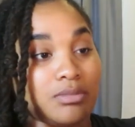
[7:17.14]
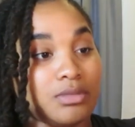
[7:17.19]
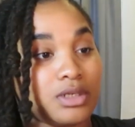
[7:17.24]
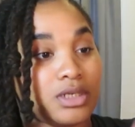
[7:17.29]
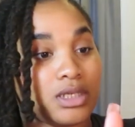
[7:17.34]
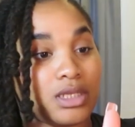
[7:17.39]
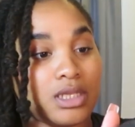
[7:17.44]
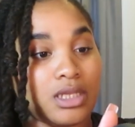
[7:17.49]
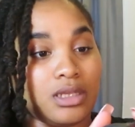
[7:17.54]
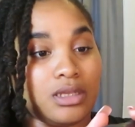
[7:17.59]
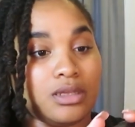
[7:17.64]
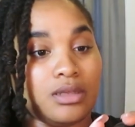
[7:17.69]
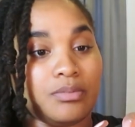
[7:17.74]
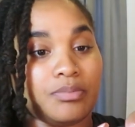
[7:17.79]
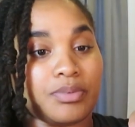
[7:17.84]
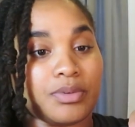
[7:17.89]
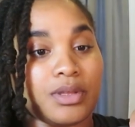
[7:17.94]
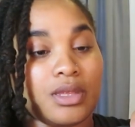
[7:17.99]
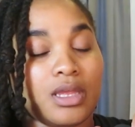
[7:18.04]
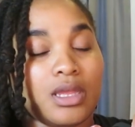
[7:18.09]
I'm going to
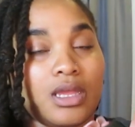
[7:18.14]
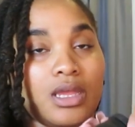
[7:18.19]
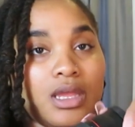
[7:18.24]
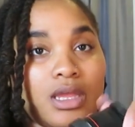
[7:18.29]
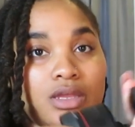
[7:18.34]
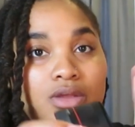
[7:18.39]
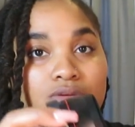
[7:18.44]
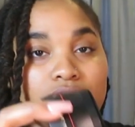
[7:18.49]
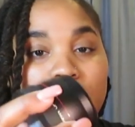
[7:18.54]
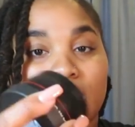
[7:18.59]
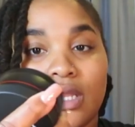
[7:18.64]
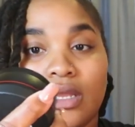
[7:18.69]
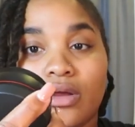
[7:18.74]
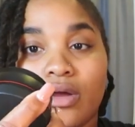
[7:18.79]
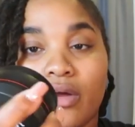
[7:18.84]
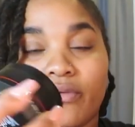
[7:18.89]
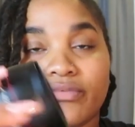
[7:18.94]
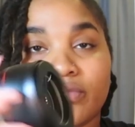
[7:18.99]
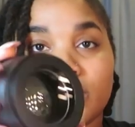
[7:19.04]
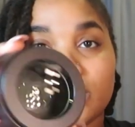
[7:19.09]
keep. And you take
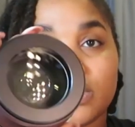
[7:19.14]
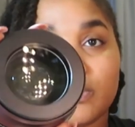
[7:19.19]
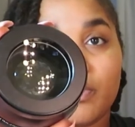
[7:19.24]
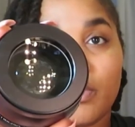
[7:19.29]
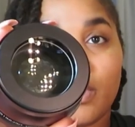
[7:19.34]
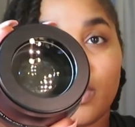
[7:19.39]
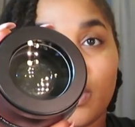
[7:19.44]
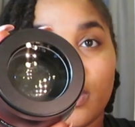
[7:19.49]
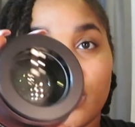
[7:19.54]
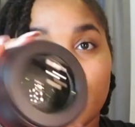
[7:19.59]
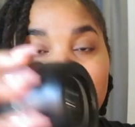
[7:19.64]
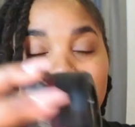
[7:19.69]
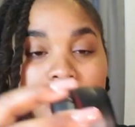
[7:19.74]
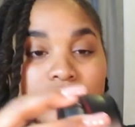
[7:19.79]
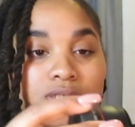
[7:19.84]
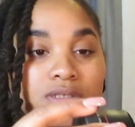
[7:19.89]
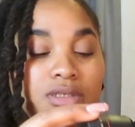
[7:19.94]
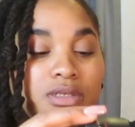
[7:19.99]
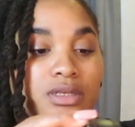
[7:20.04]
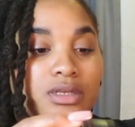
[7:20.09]
off this part,
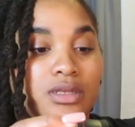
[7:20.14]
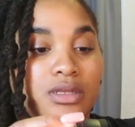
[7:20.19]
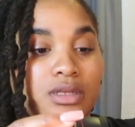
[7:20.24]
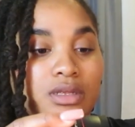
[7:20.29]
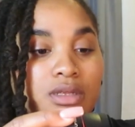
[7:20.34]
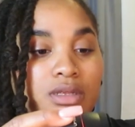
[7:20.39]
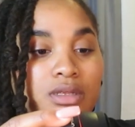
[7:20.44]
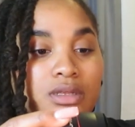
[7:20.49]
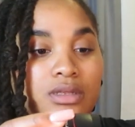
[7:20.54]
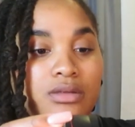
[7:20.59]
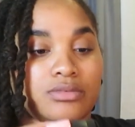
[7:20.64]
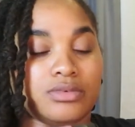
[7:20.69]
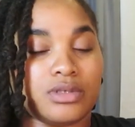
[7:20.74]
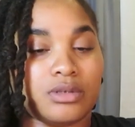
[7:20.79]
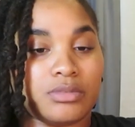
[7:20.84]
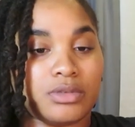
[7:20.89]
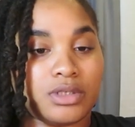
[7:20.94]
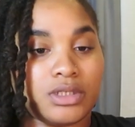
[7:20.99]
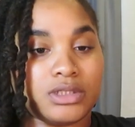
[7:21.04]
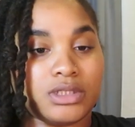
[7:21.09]
which
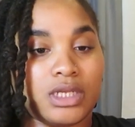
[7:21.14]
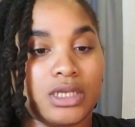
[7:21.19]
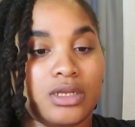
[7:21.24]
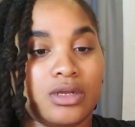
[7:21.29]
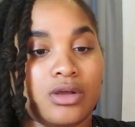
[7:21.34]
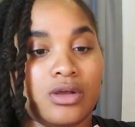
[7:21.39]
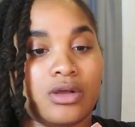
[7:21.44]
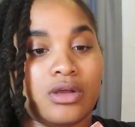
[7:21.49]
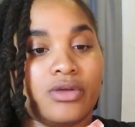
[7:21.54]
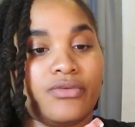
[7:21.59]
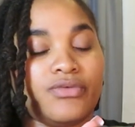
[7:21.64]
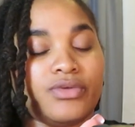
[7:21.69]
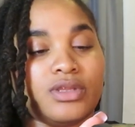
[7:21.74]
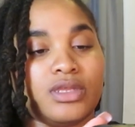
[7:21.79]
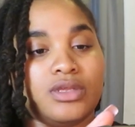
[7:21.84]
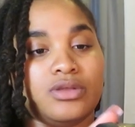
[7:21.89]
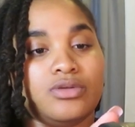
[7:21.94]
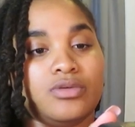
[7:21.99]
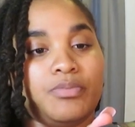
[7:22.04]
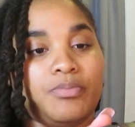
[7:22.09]
I'm going to take off.
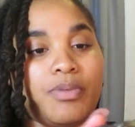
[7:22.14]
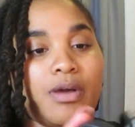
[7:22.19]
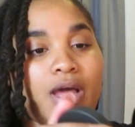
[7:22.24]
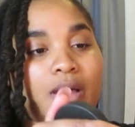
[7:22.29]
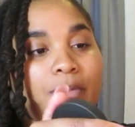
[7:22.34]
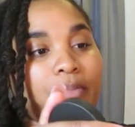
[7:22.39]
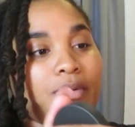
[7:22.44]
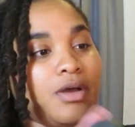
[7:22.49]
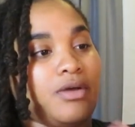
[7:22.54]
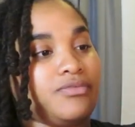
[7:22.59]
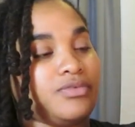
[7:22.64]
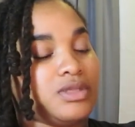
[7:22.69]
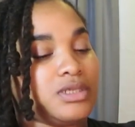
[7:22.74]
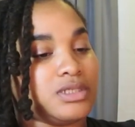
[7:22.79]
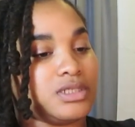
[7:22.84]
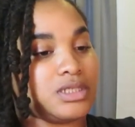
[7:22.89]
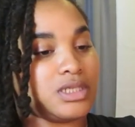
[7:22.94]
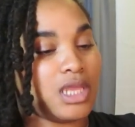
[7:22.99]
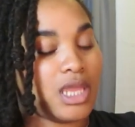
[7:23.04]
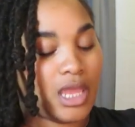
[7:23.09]
And then you pop off
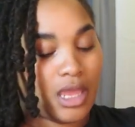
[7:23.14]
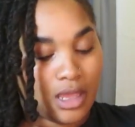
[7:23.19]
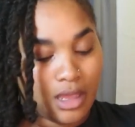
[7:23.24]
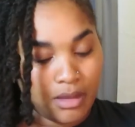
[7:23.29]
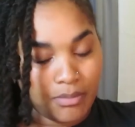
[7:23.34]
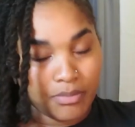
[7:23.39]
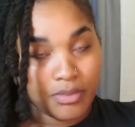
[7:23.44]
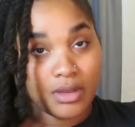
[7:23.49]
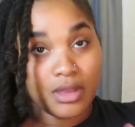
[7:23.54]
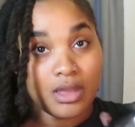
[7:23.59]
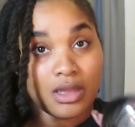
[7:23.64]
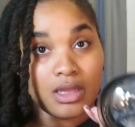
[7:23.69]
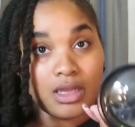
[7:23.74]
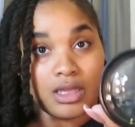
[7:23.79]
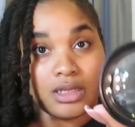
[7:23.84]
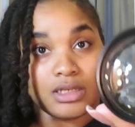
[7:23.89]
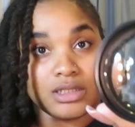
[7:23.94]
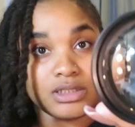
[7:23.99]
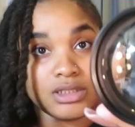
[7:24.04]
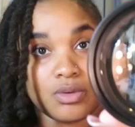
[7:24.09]
this cap.
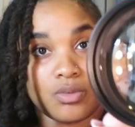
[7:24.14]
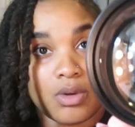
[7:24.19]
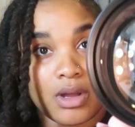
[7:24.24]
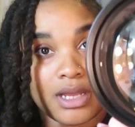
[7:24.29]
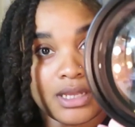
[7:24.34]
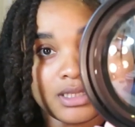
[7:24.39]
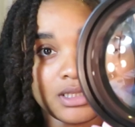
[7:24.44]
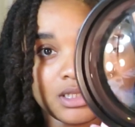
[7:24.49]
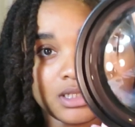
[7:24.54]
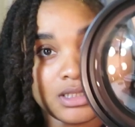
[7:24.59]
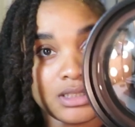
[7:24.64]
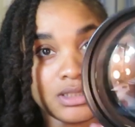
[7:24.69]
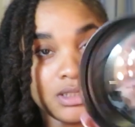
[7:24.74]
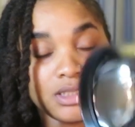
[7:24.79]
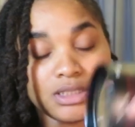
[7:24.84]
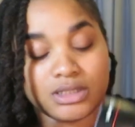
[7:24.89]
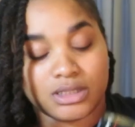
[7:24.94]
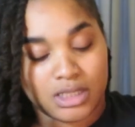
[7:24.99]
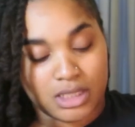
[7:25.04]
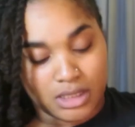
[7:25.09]
And it's a wide lens,
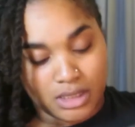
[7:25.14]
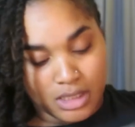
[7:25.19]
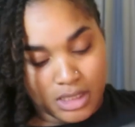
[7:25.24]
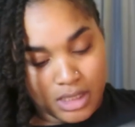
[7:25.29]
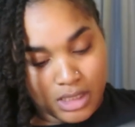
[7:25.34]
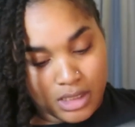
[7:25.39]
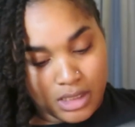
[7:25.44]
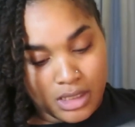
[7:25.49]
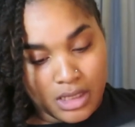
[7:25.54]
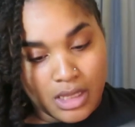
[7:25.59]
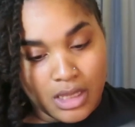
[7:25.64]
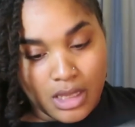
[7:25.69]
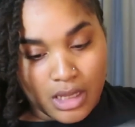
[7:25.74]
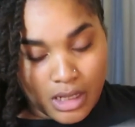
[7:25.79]
looks like that.